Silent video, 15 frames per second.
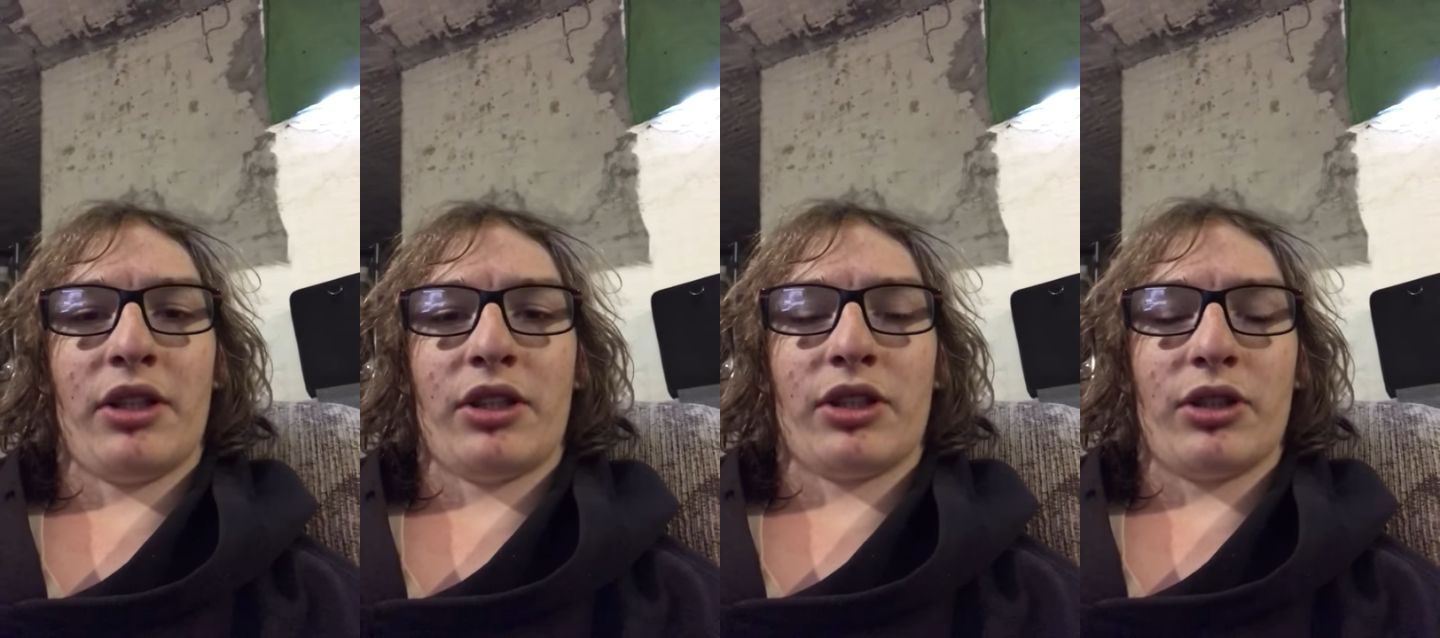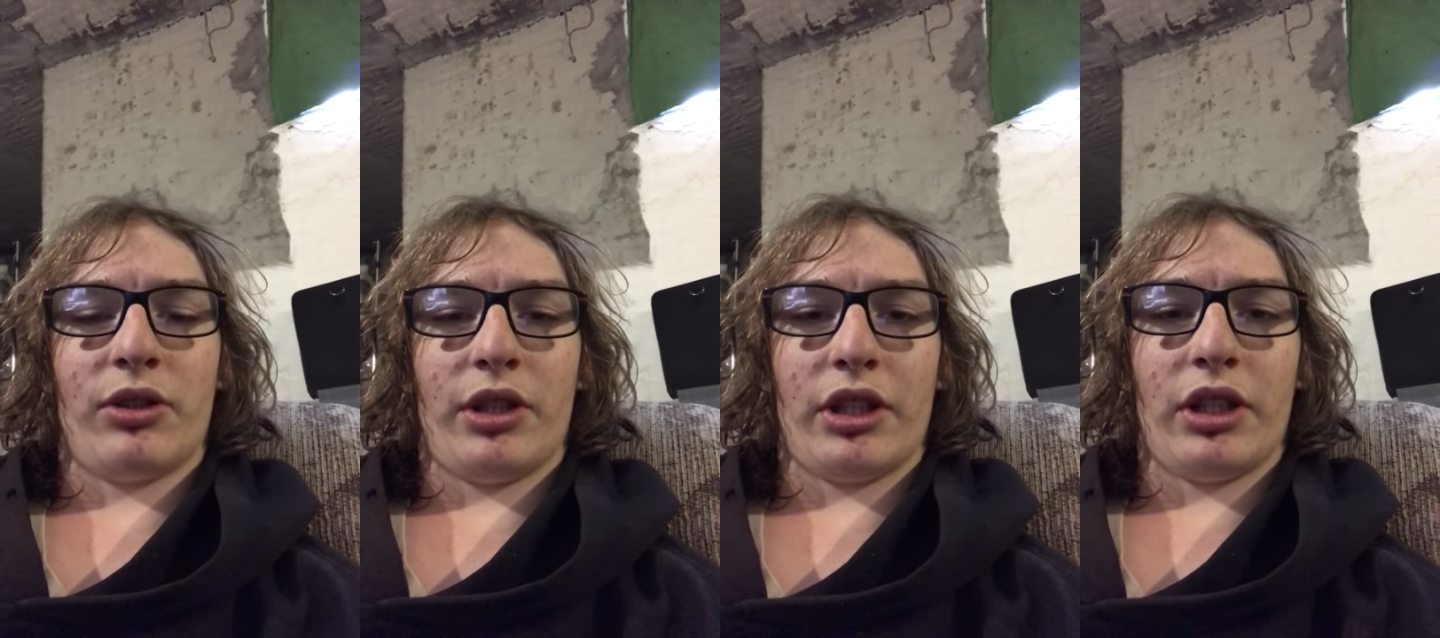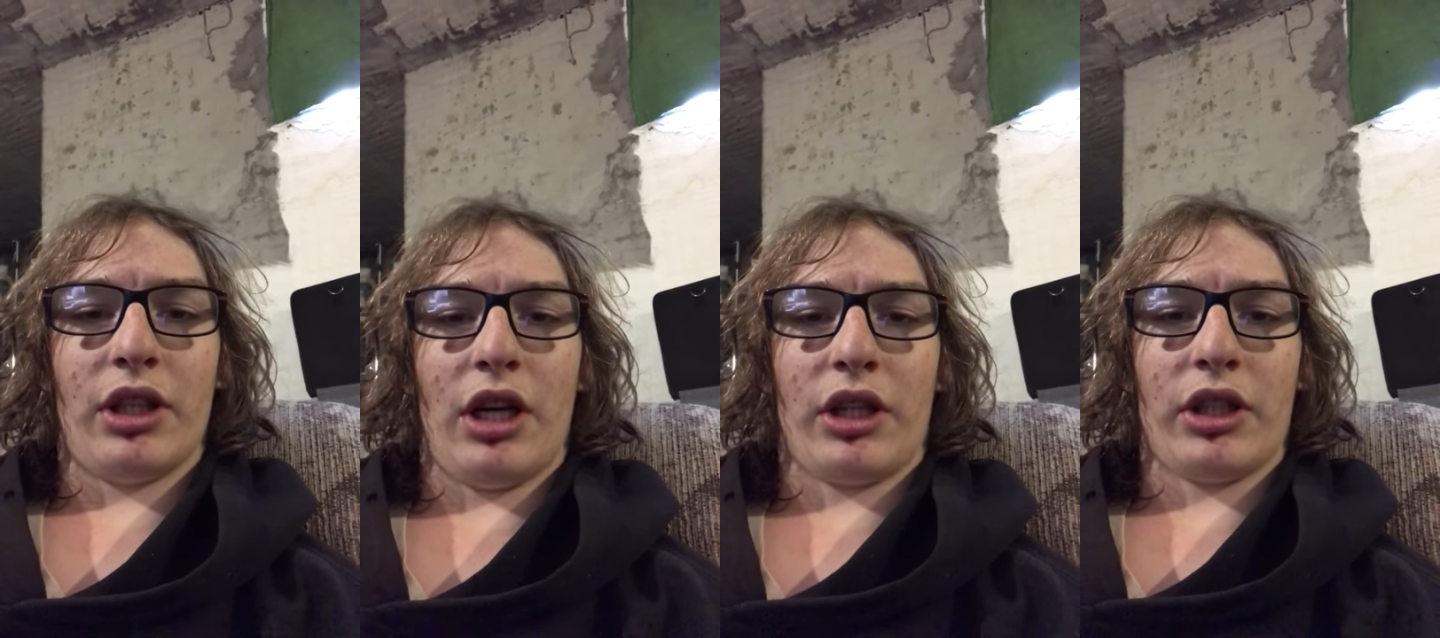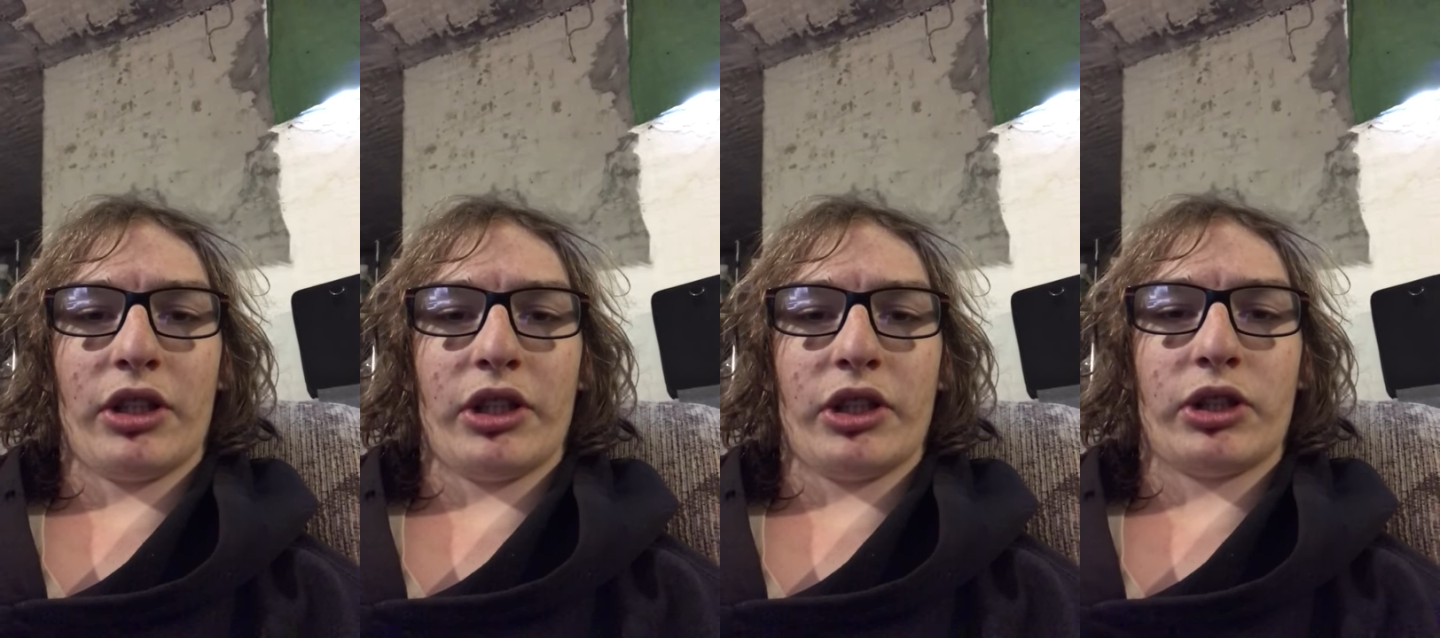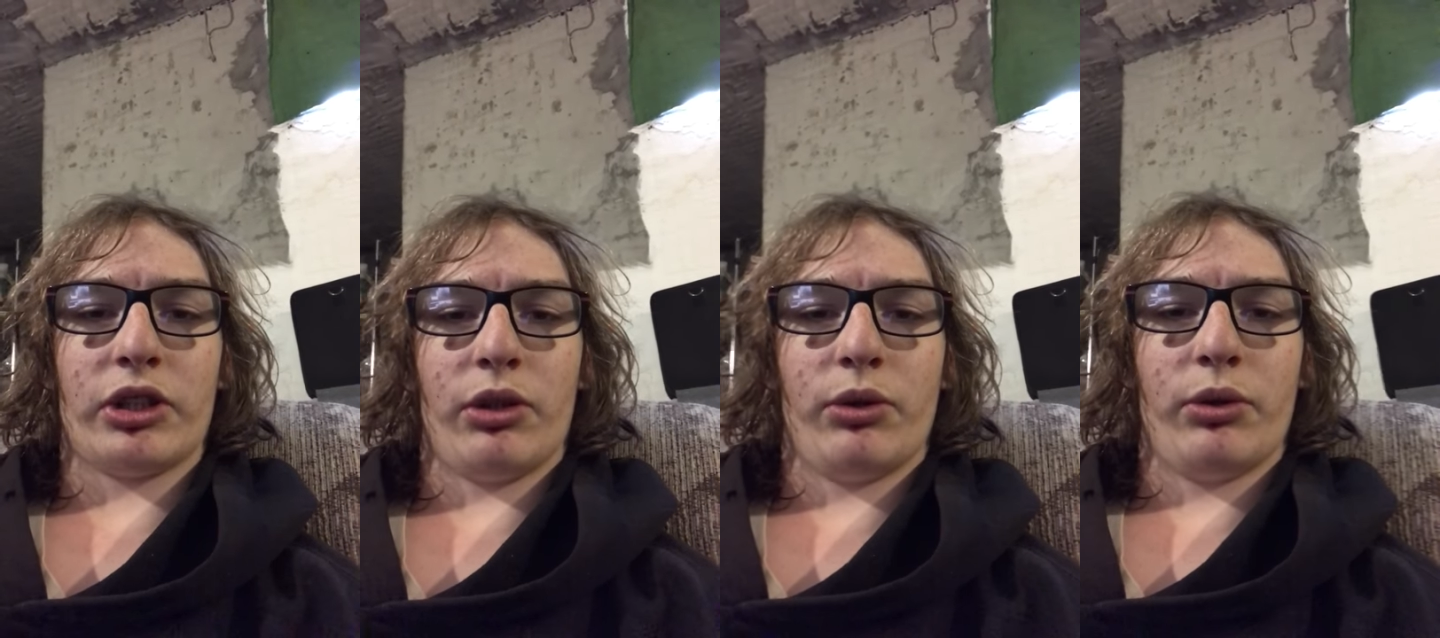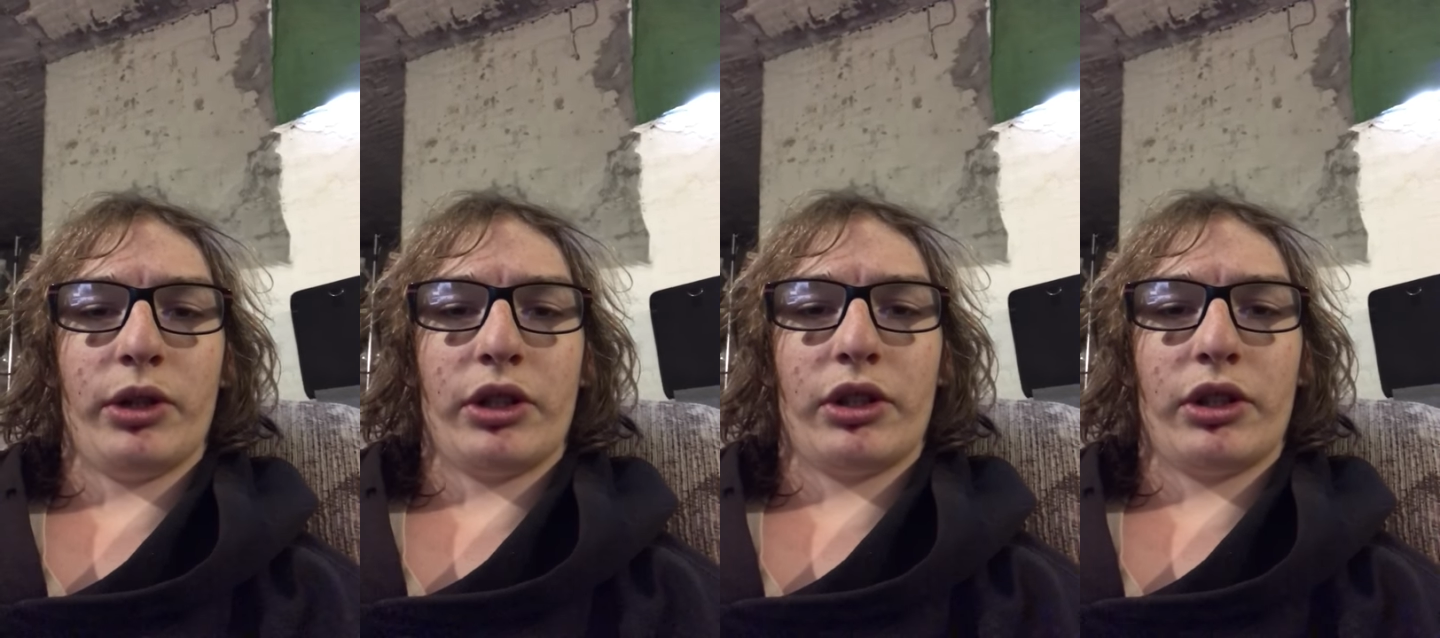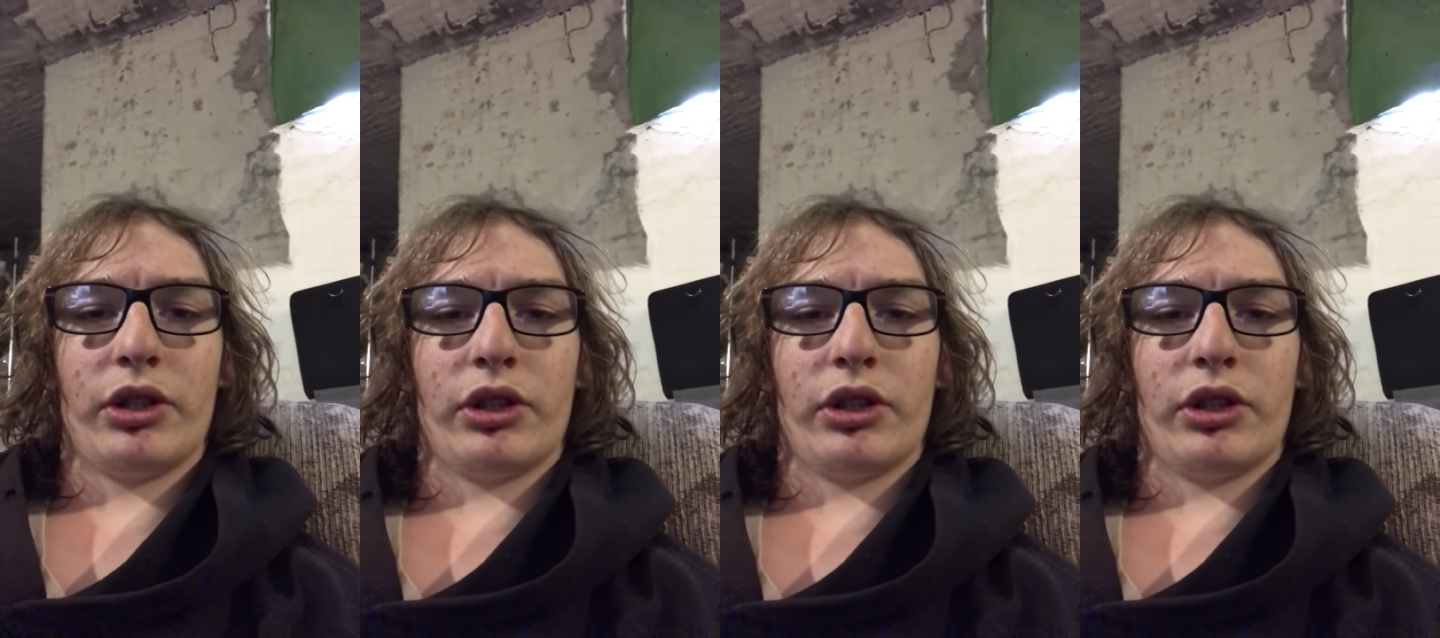so I'm not going to show it